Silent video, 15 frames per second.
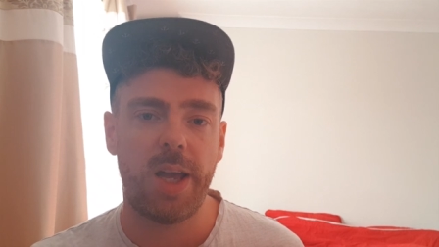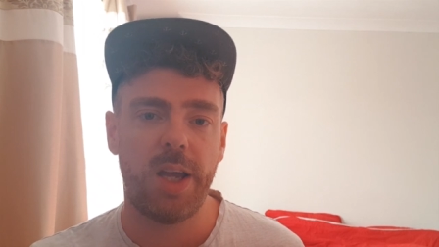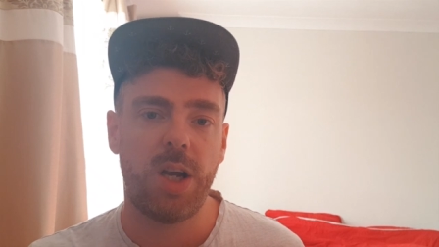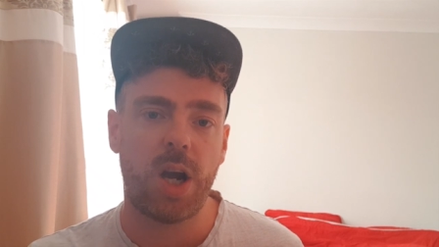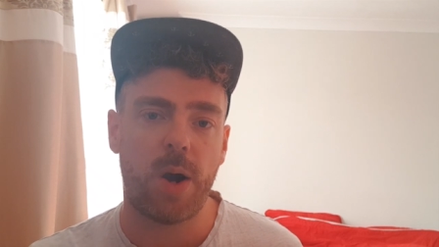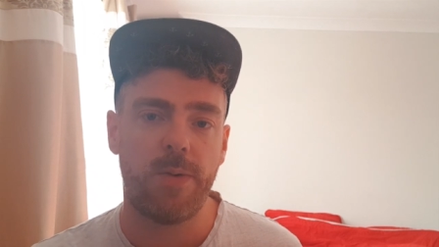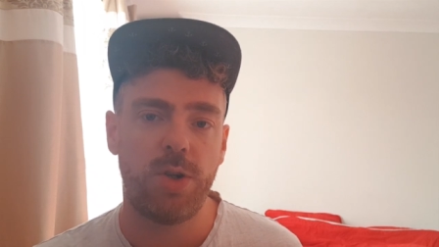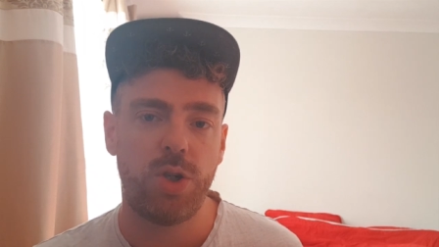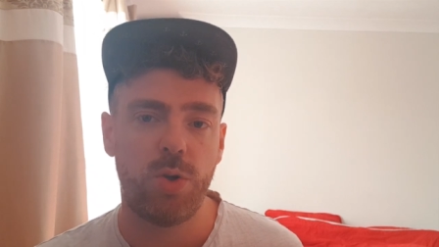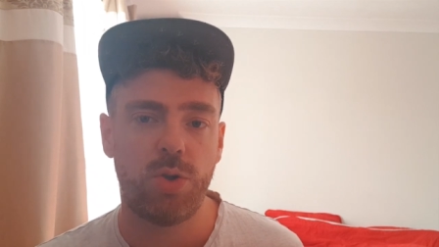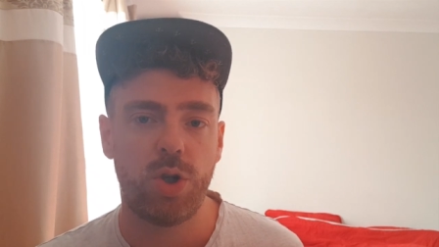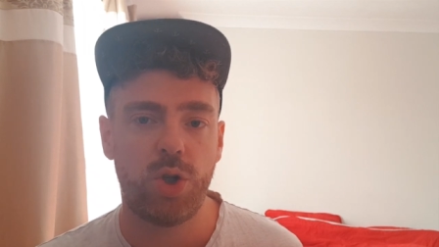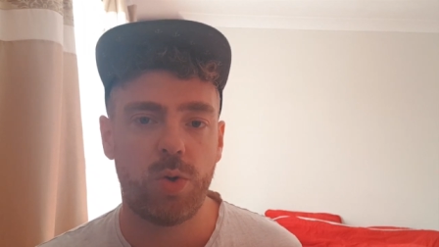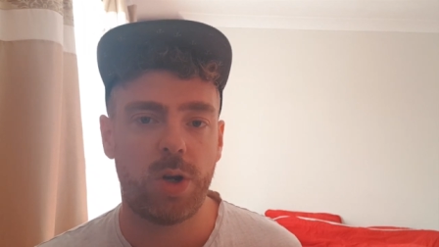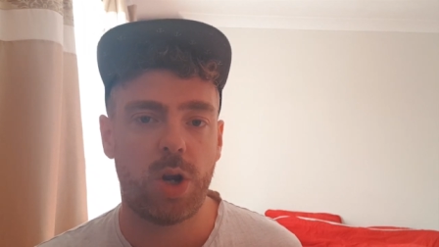encourage you
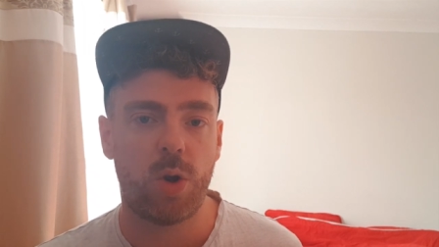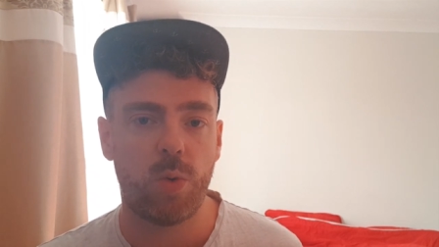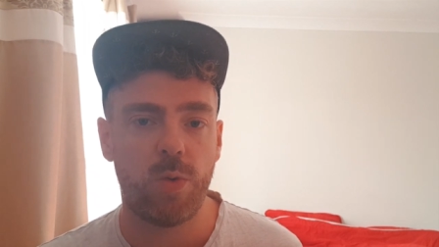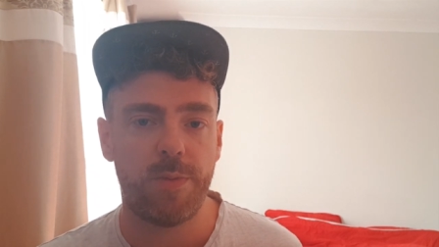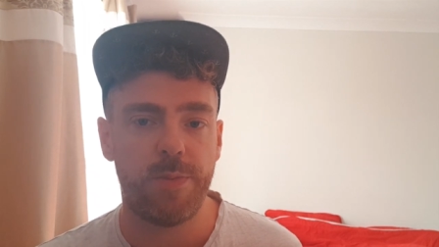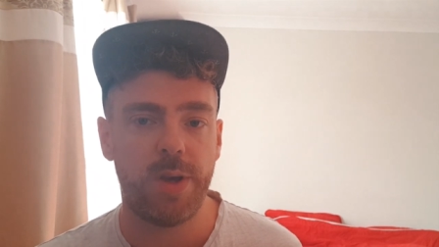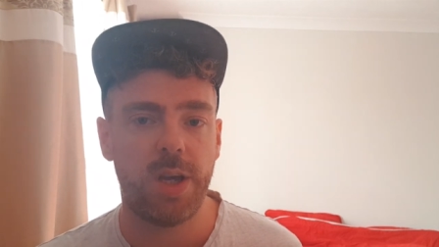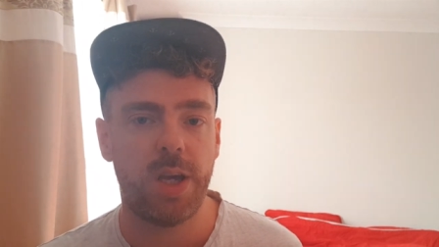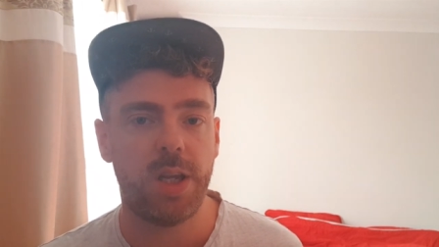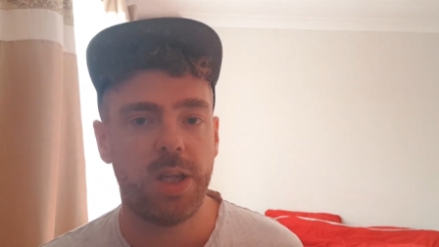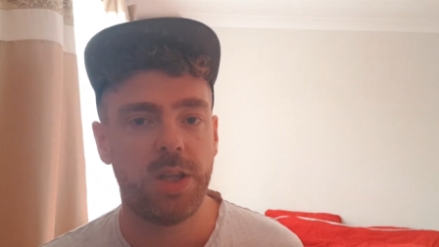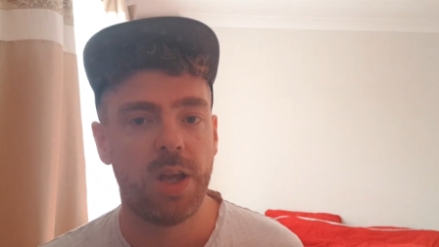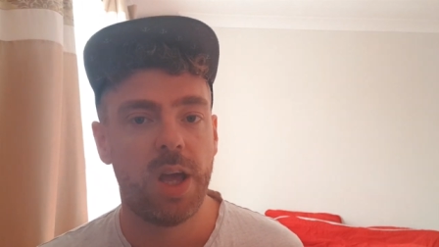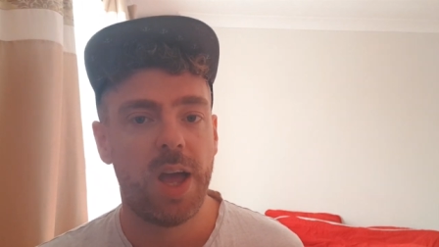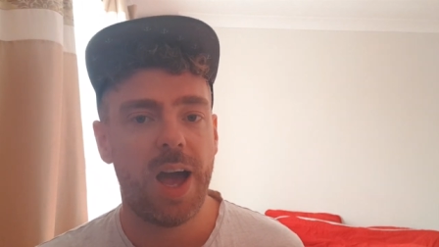to join along with me
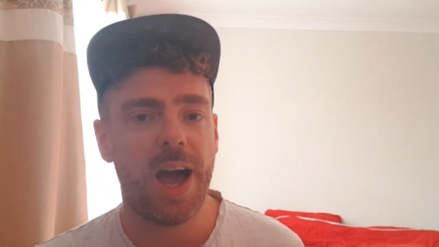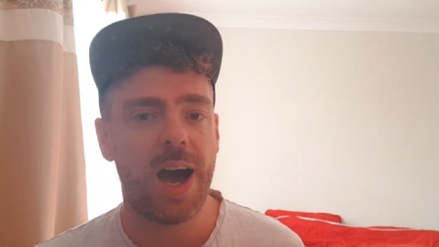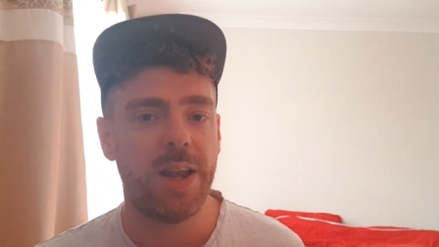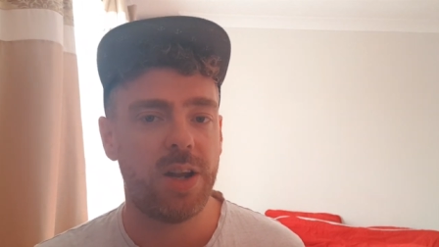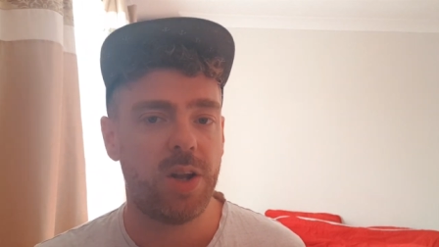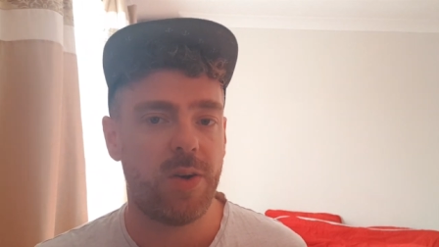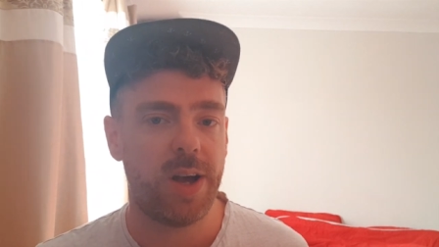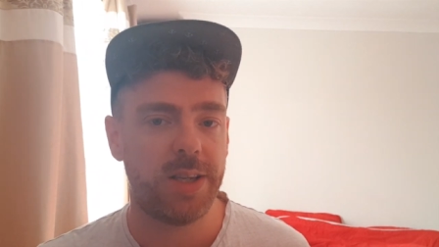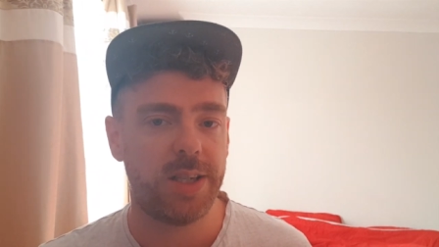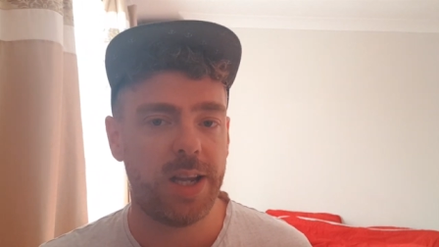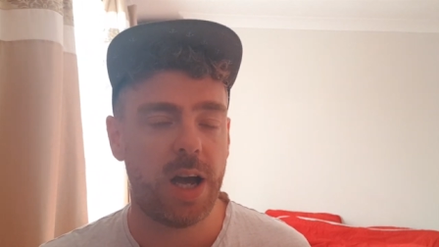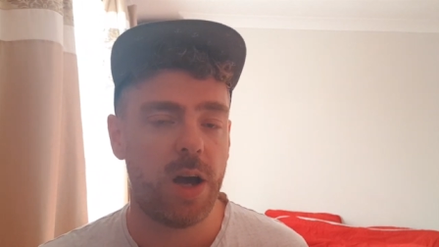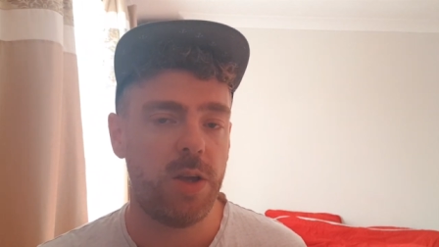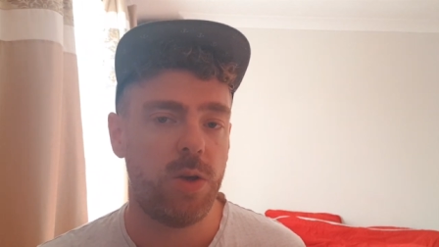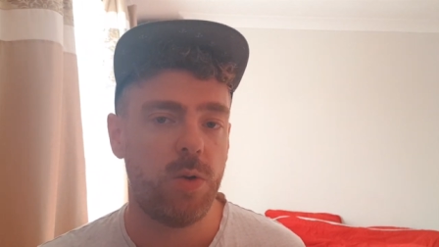in analysing
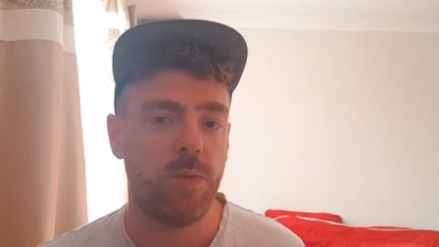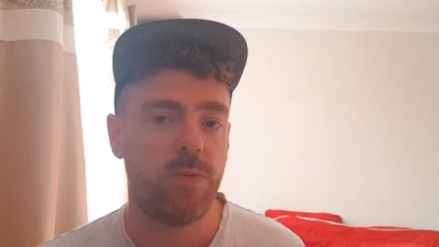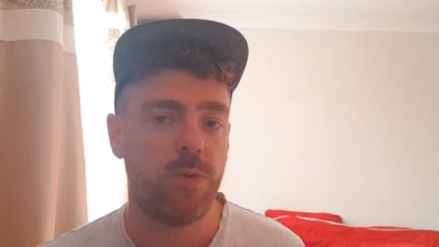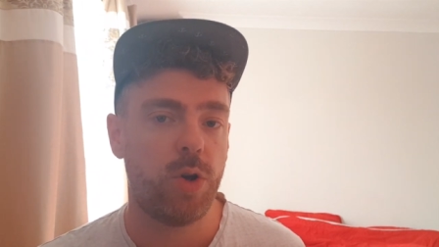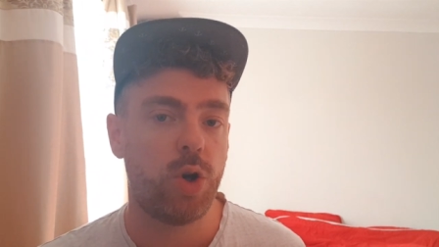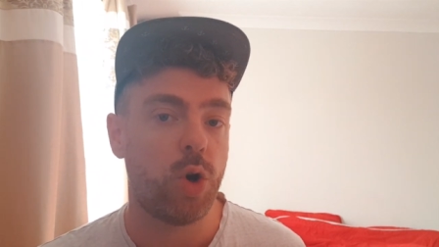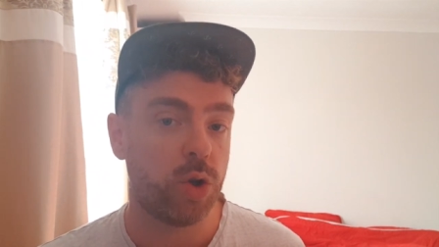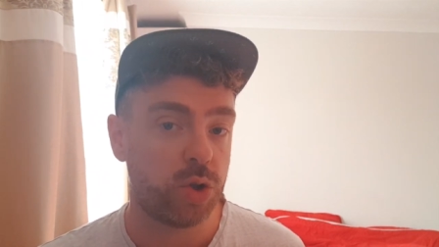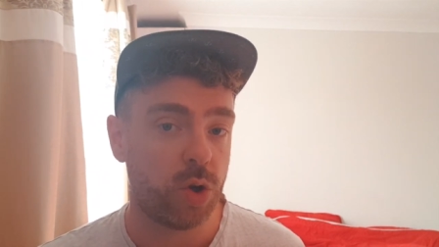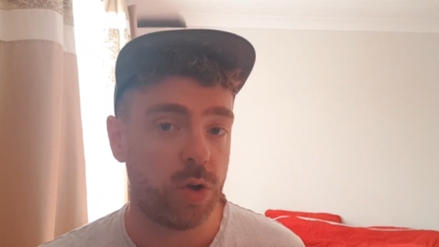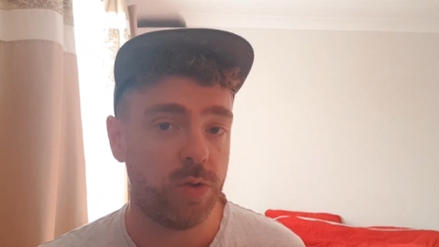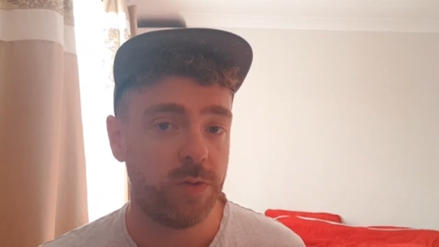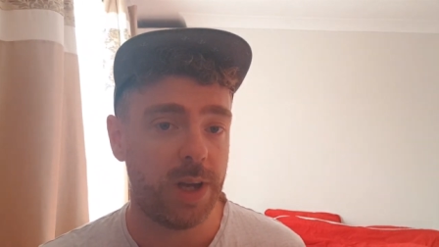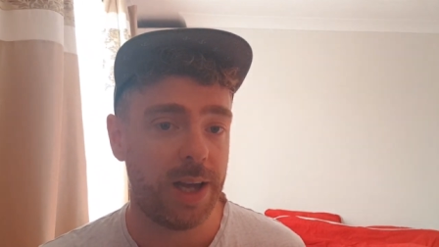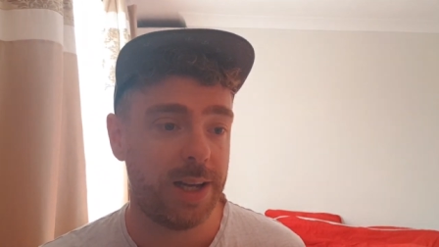how you've got
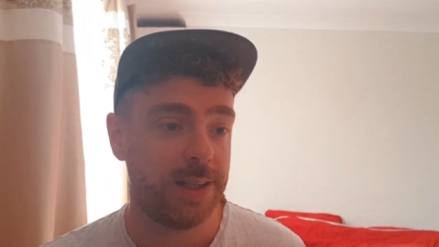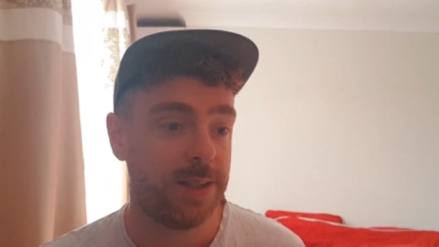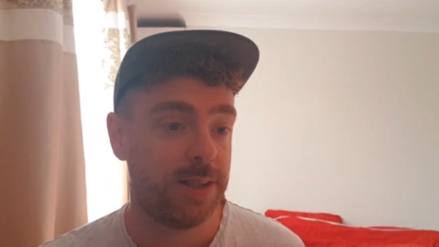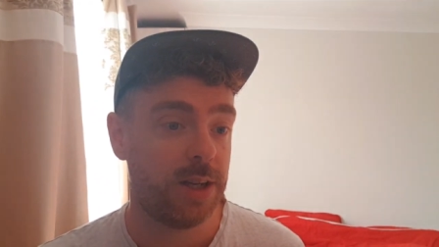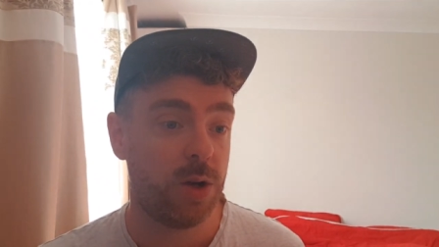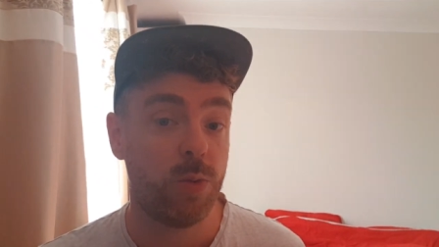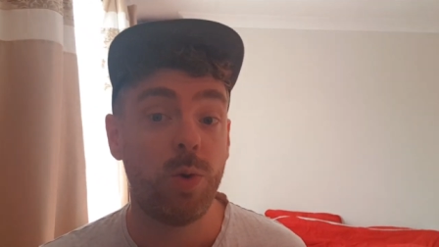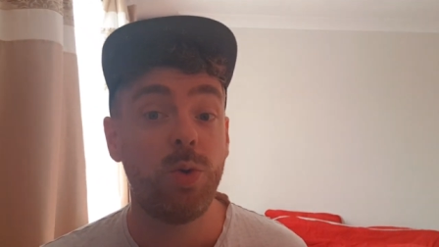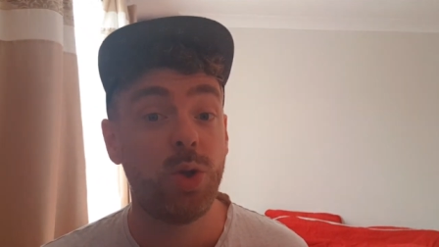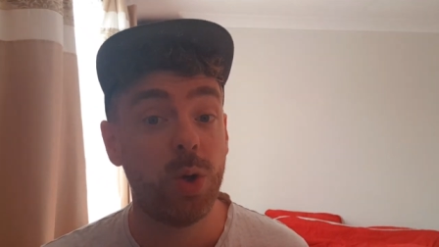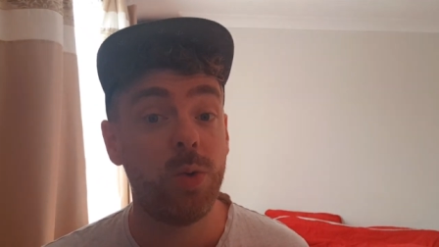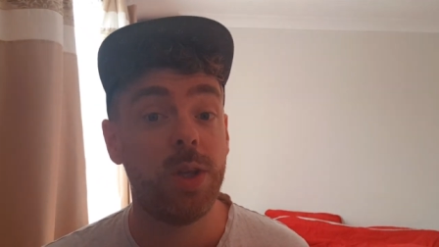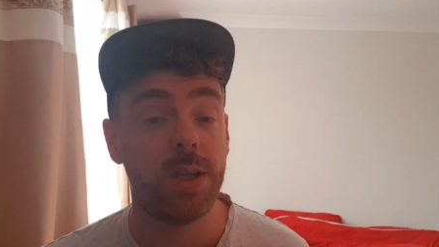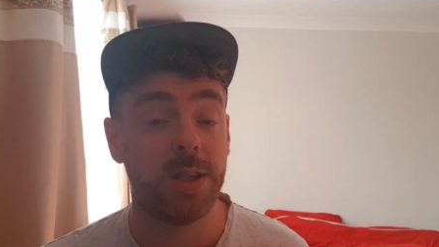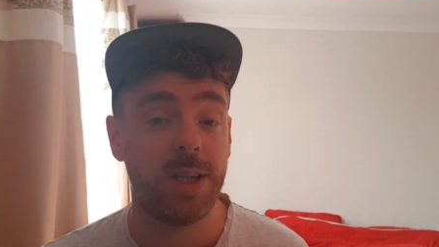on, and we'll
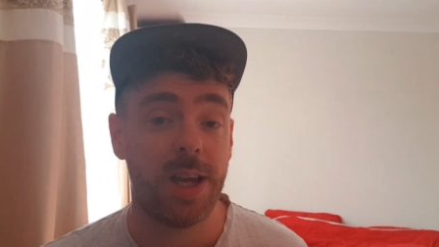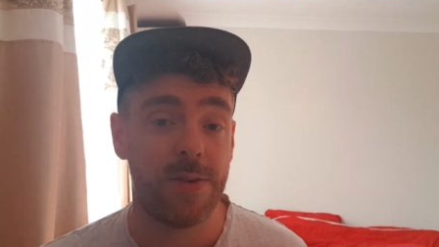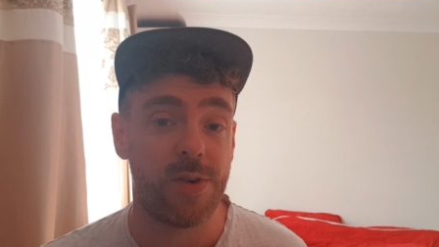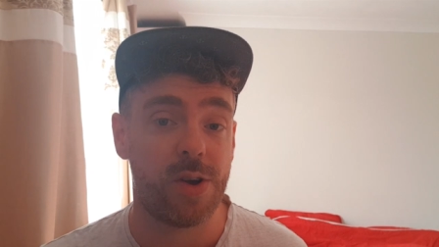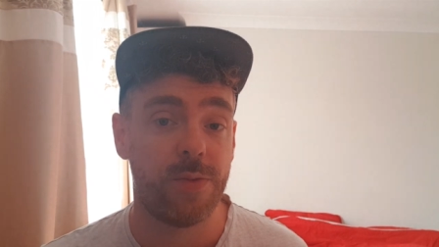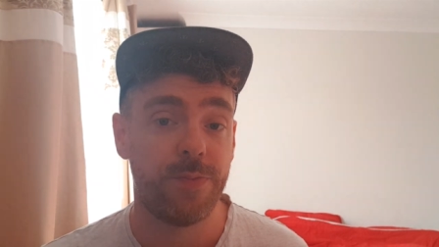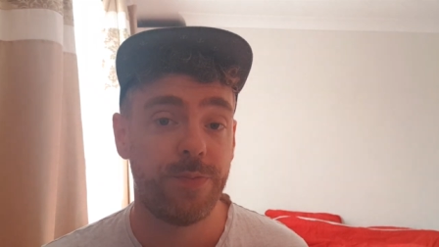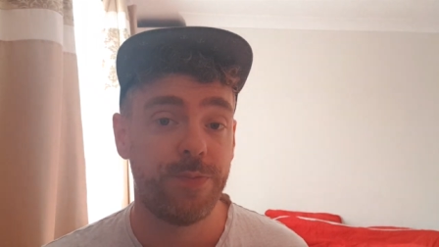do this together.